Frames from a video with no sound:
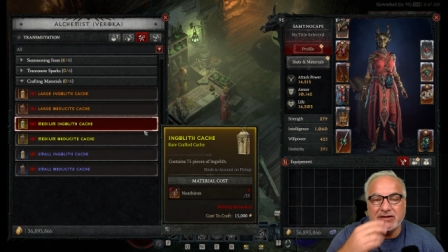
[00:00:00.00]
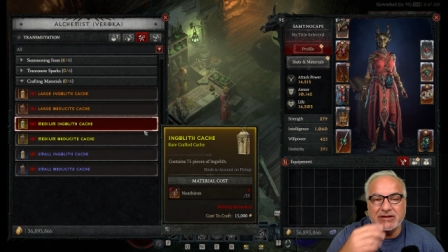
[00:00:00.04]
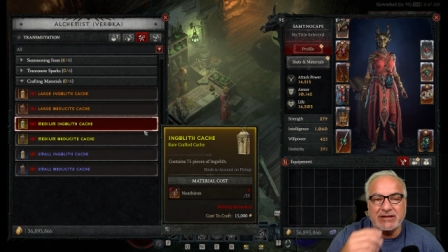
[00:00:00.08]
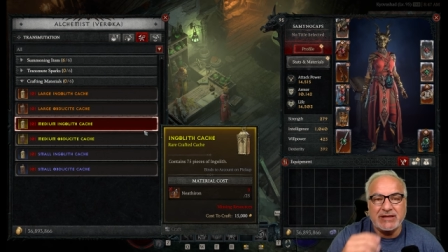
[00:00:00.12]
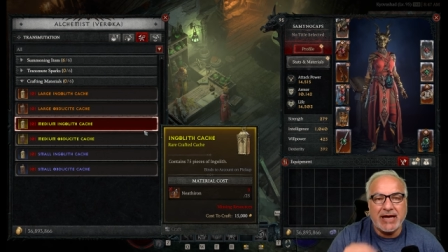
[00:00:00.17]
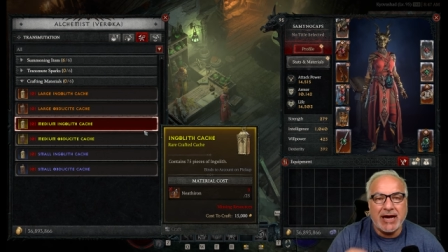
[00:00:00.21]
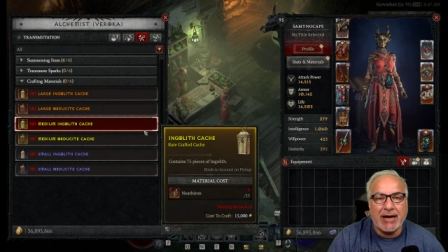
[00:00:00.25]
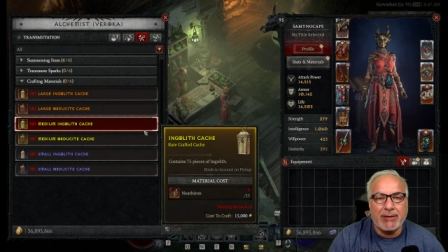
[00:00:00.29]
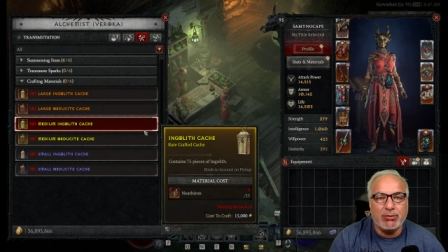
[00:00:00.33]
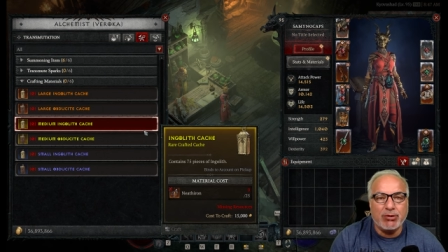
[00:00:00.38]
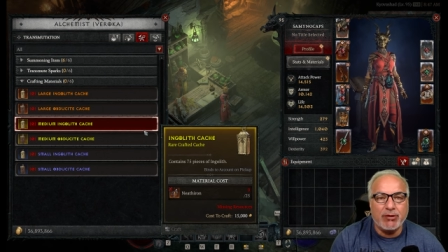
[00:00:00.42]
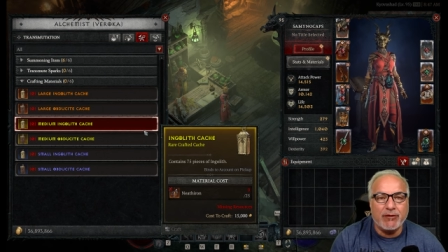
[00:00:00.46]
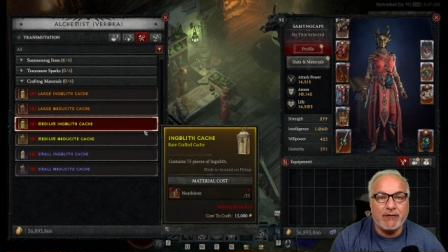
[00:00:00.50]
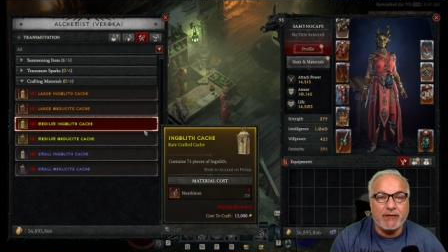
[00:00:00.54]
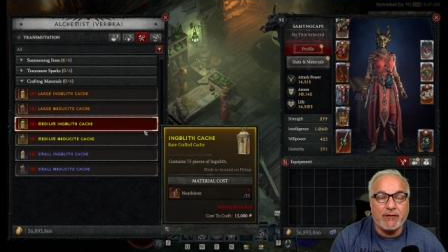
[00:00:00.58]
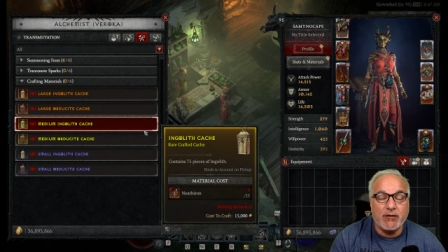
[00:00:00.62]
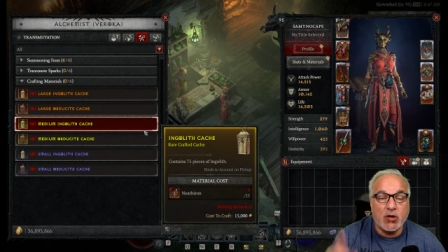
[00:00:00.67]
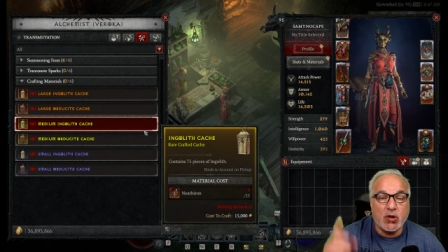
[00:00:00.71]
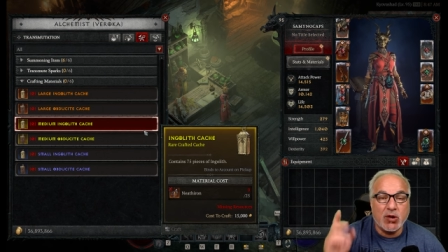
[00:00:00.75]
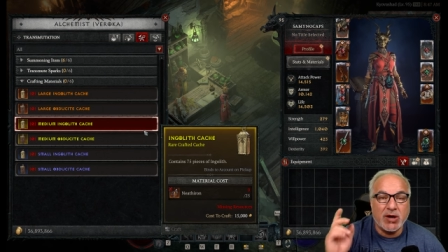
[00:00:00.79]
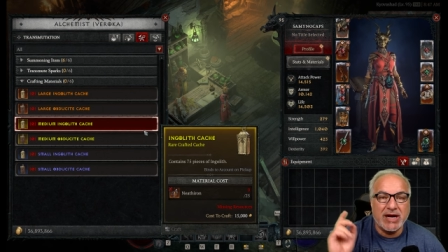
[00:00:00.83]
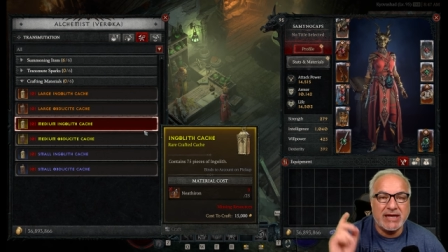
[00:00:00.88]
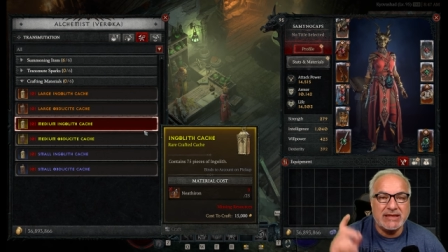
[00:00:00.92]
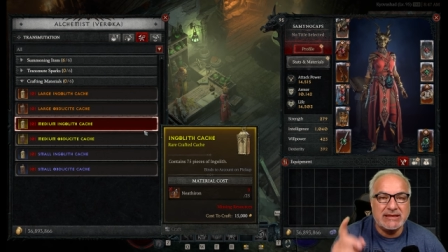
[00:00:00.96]
Diablo
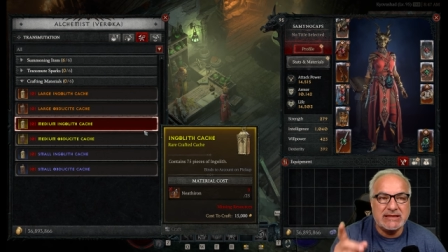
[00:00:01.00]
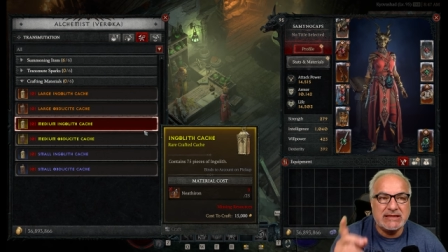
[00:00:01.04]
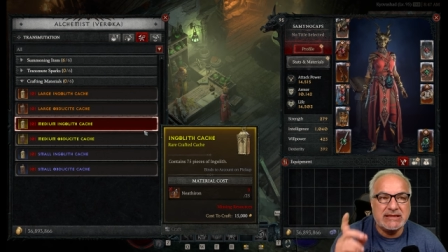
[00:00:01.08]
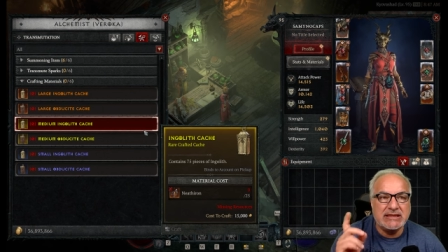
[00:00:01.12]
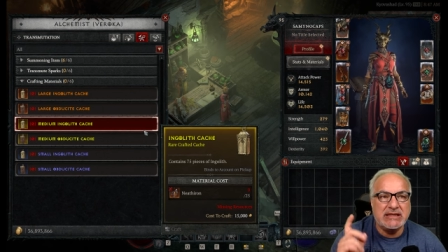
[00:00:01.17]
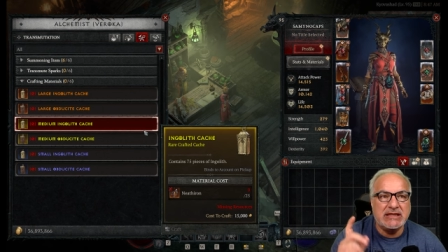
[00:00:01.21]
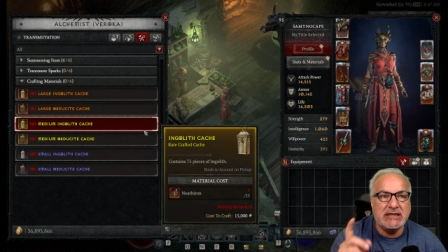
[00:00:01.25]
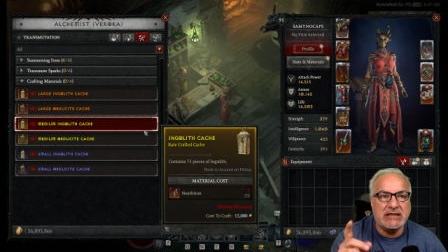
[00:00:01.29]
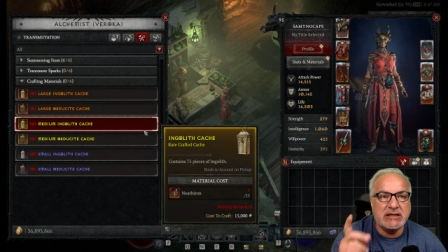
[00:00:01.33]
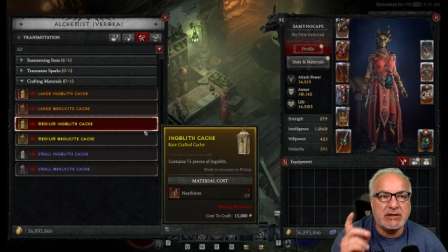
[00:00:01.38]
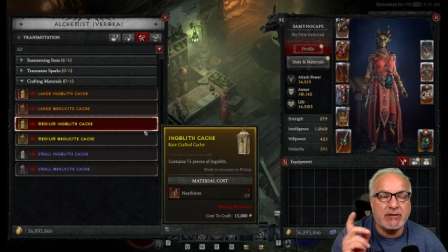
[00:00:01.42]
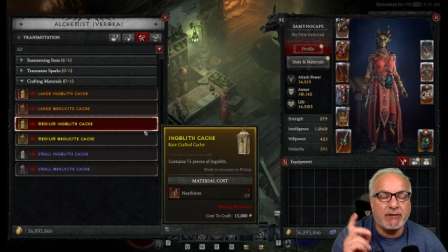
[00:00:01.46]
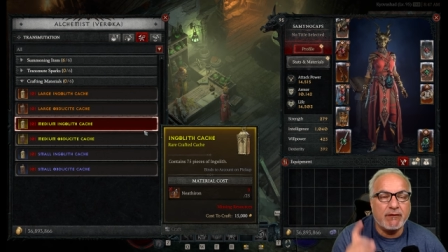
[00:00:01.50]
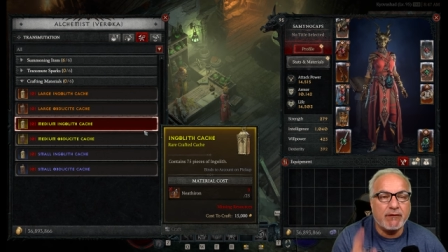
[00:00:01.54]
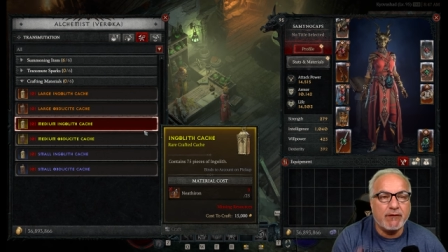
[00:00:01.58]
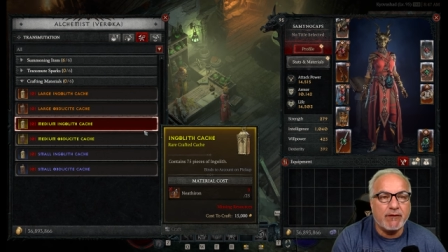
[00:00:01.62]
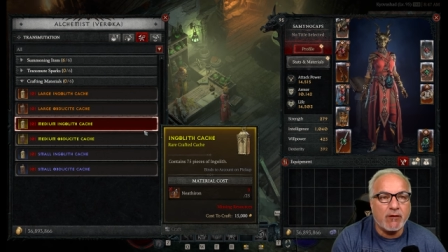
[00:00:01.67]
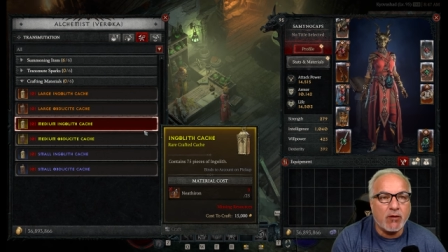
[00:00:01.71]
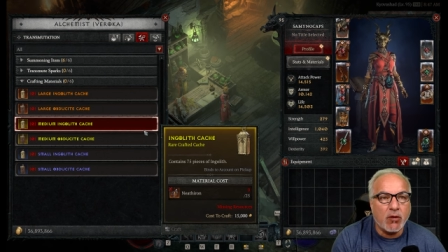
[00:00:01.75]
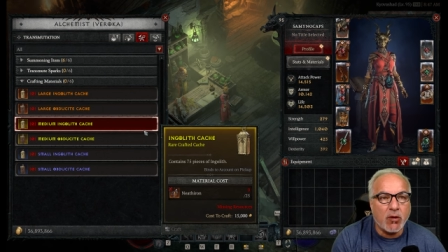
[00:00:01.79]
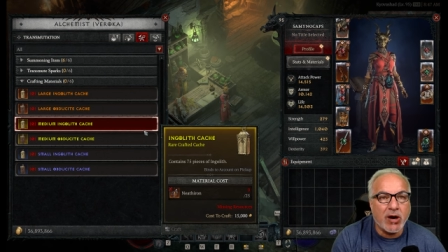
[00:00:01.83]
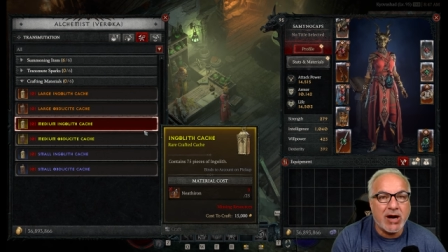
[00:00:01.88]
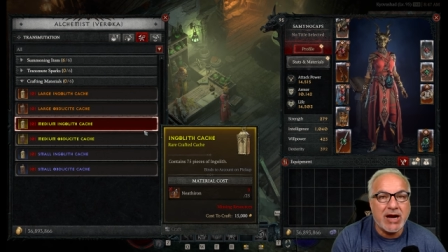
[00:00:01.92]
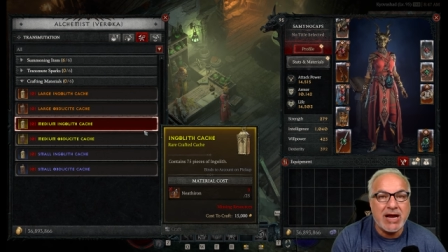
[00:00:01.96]
4 and Season
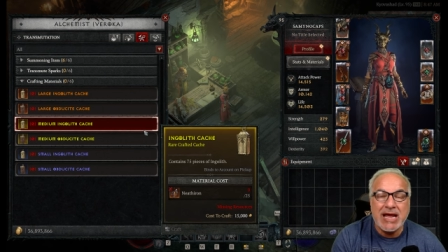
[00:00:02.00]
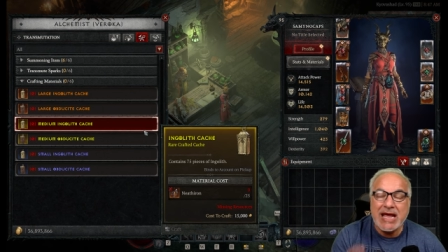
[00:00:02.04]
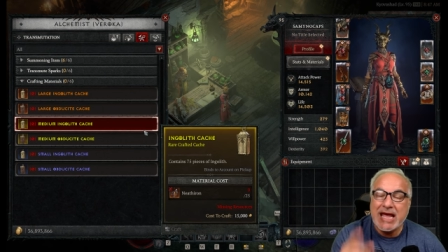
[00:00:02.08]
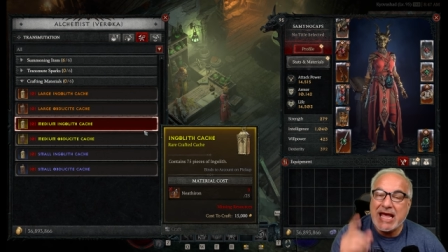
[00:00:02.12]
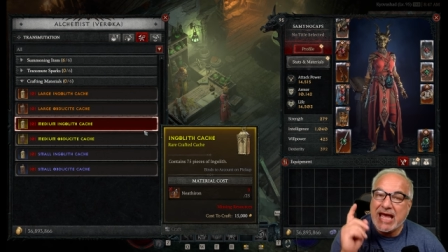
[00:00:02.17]
4.